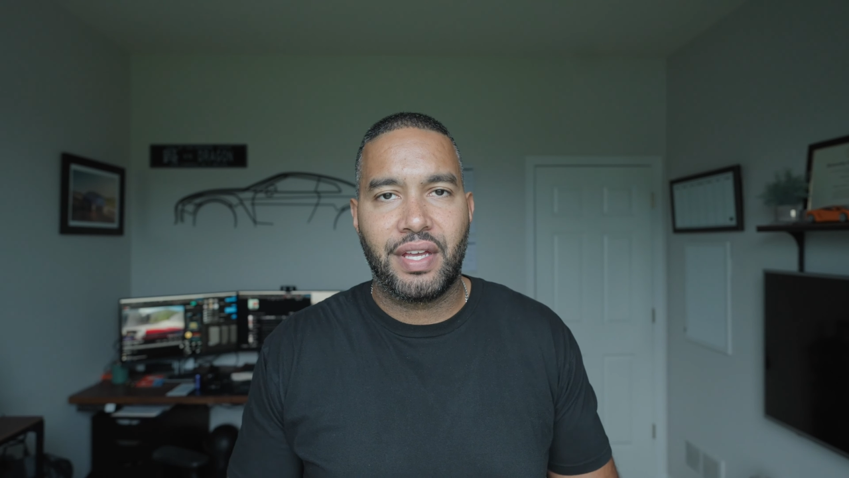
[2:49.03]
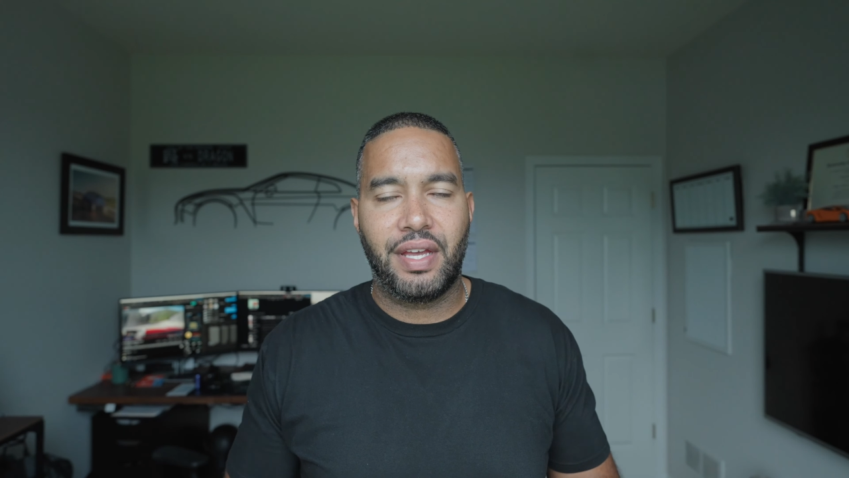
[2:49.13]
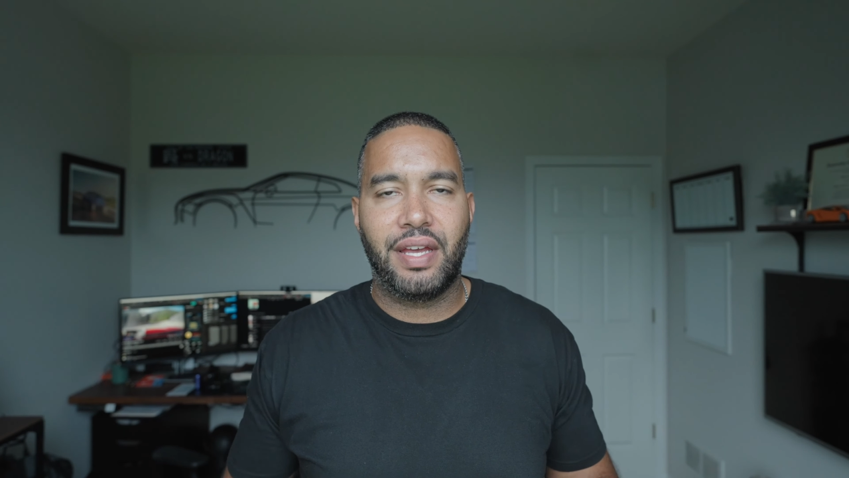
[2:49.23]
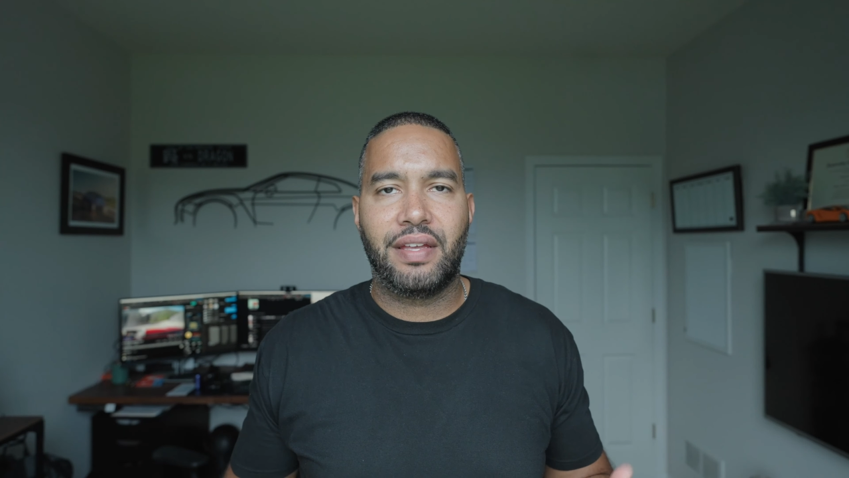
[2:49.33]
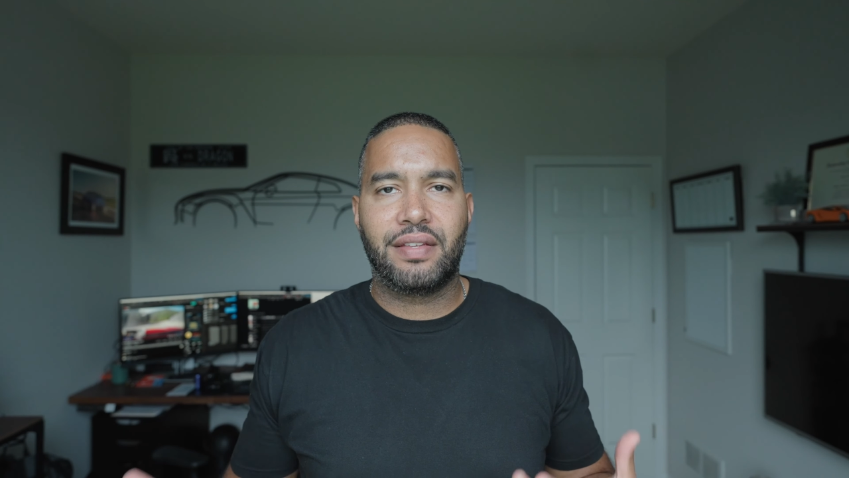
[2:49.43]

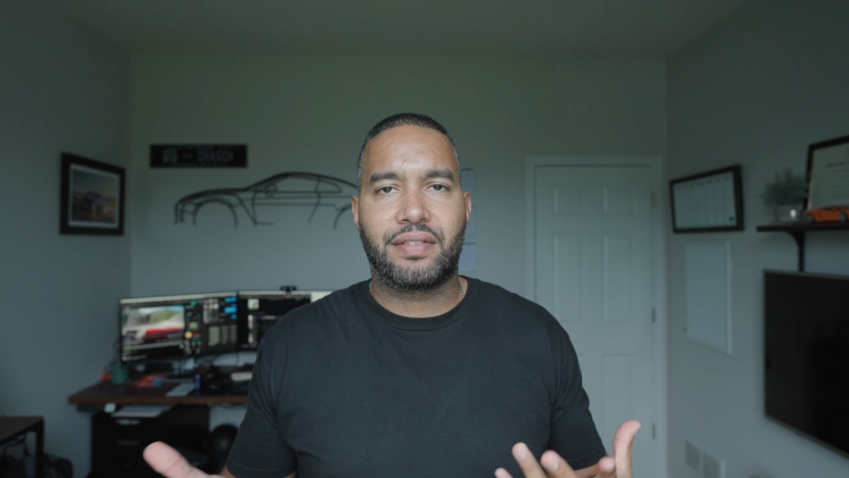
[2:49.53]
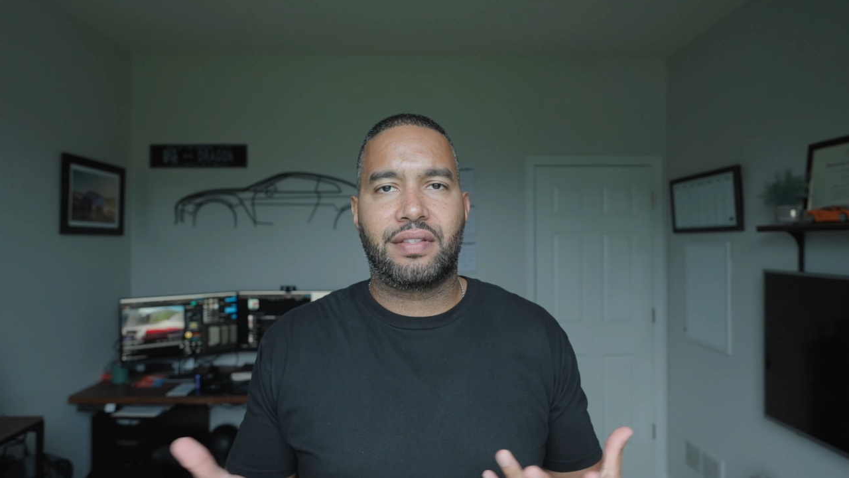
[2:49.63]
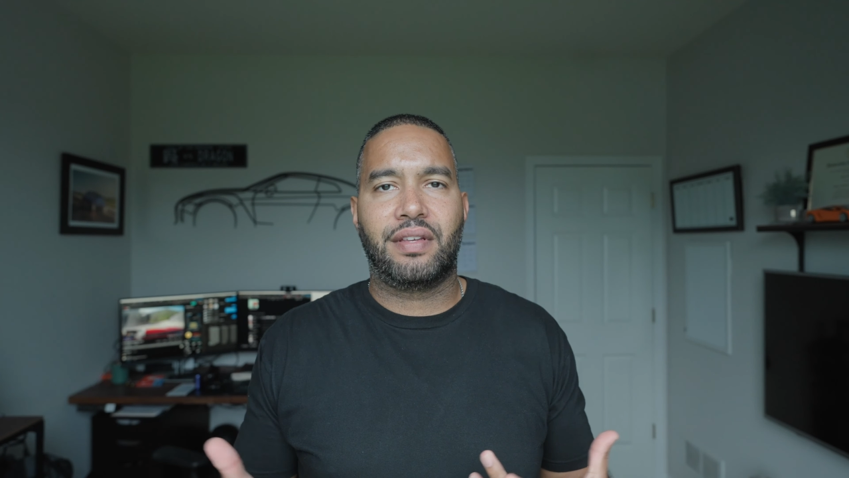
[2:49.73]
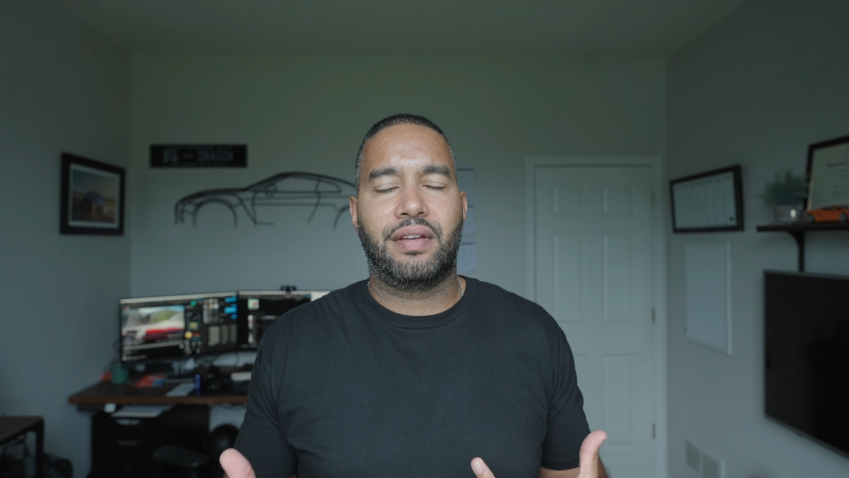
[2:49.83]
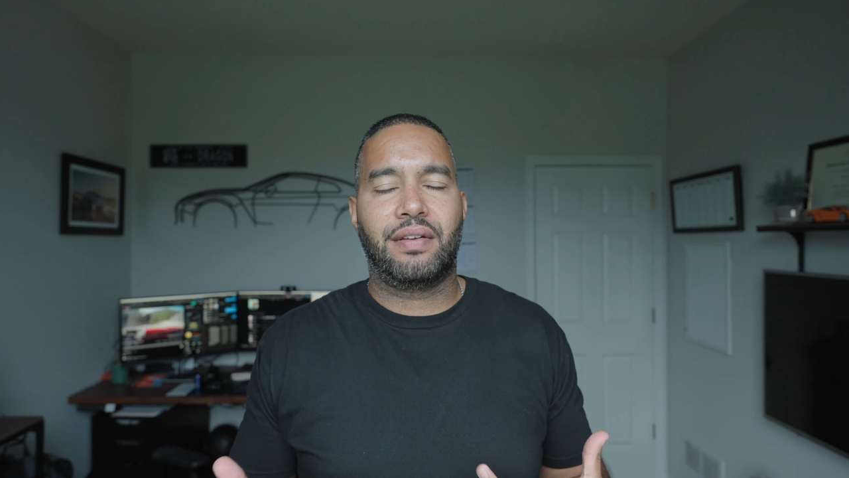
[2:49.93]
is
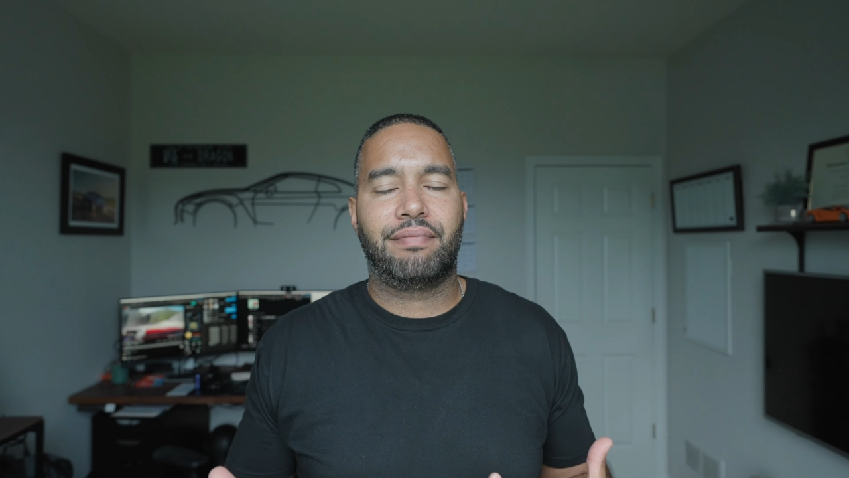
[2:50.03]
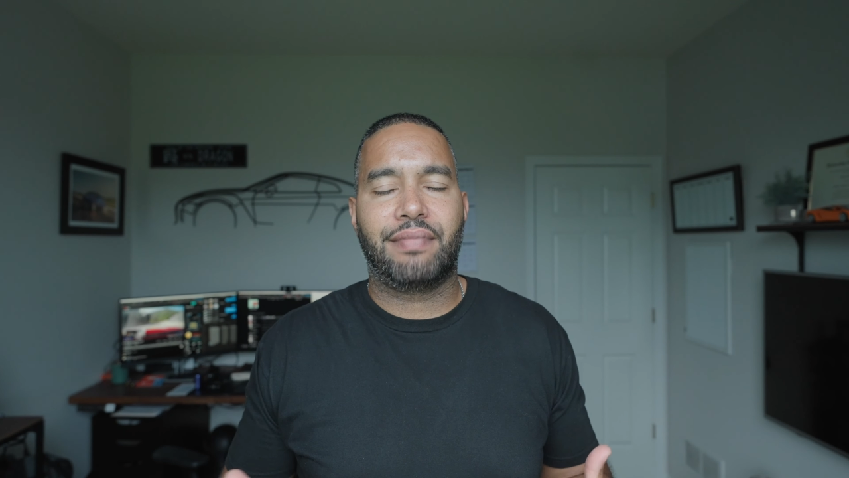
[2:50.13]
the